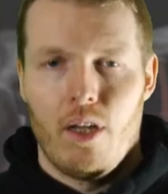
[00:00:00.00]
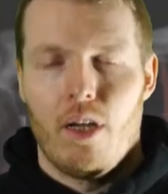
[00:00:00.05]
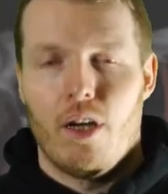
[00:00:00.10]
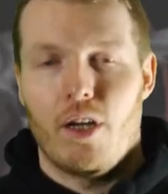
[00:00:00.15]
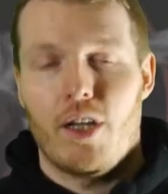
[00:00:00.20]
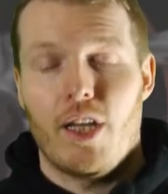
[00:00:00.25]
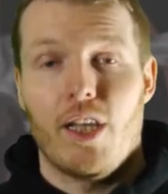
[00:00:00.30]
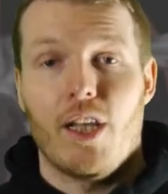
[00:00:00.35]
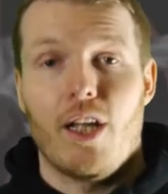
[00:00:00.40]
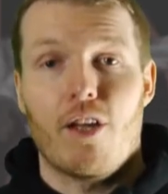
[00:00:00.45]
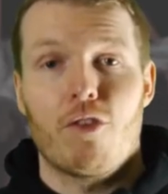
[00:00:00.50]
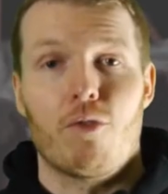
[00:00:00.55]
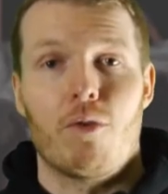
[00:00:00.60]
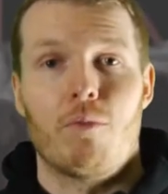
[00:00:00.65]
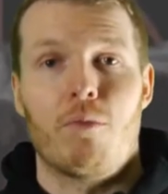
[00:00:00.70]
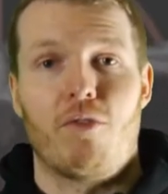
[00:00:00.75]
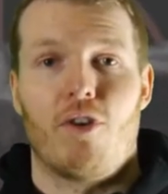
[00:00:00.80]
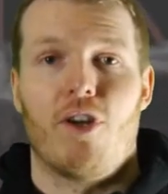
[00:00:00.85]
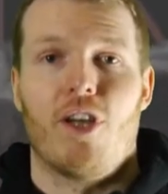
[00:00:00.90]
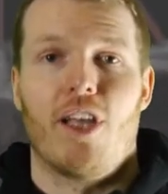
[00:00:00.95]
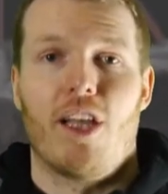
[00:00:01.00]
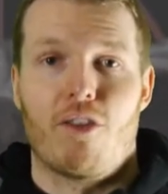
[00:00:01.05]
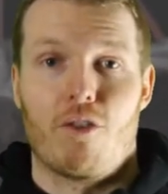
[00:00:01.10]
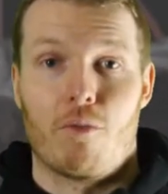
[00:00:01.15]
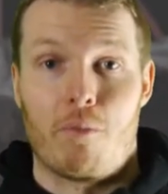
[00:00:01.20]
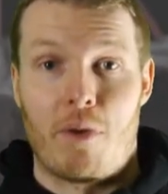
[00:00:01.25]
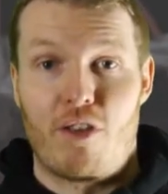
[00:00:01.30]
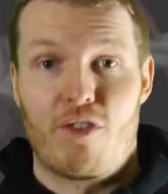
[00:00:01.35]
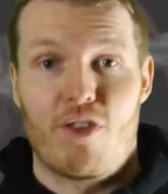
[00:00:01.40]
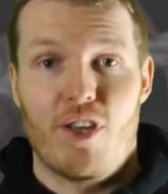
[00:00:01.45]
Okay, last one before I get to
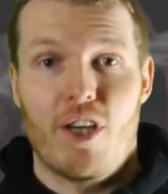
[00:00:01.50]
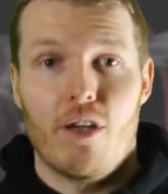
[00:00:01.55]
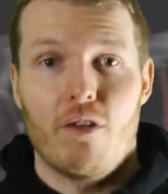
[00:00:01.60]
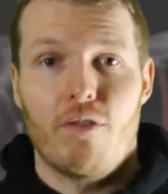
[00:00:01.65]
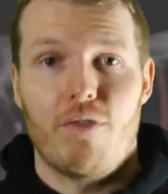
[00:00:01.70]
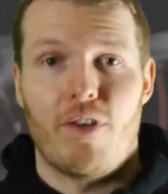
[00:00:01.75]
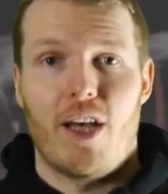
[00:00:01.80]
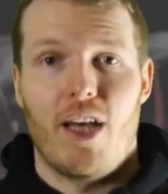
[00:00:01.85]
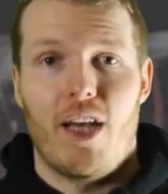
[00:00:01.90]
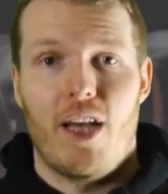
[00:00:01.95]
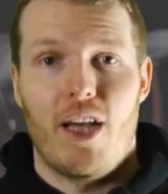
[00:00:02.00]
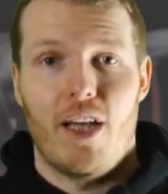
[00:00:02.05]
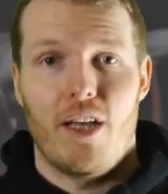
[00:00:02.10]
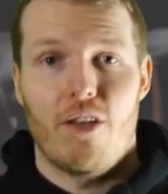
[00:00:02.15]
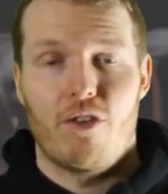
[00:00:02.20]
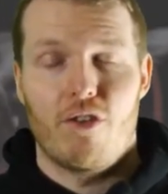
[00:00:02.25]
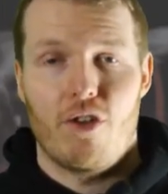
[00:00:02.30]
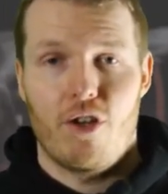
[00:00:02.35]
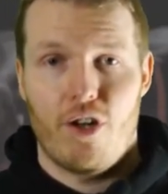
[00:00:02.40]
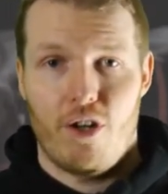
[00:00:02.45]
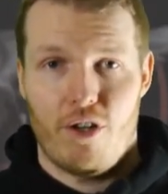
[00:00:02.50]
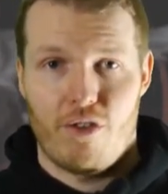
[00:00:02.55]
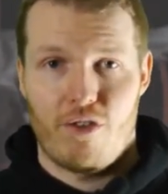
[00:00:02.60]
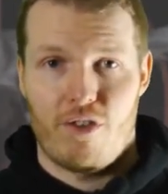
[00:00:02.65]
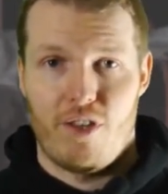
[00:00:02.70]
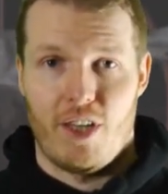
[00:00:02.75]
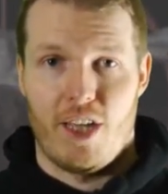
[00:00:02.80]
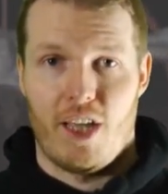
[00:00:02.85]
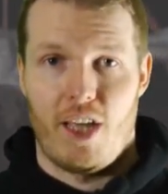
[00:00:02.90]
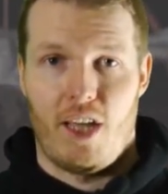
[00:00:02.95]
myself is
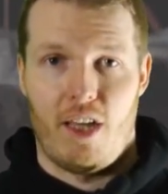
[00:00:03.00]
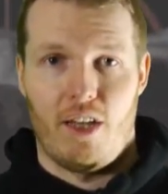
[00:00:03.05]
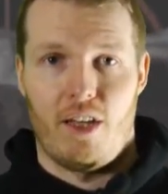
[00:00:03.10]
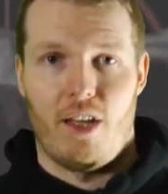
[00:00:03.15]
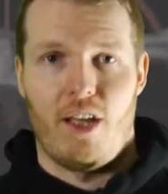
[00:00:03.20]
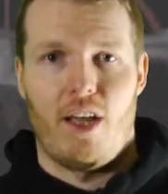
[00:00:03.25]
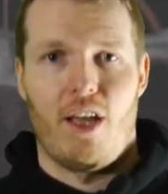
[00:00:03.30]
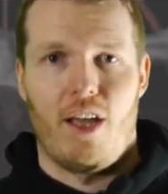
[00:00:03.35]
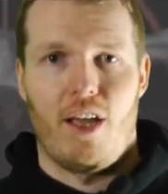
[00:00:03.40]
Kirsty again.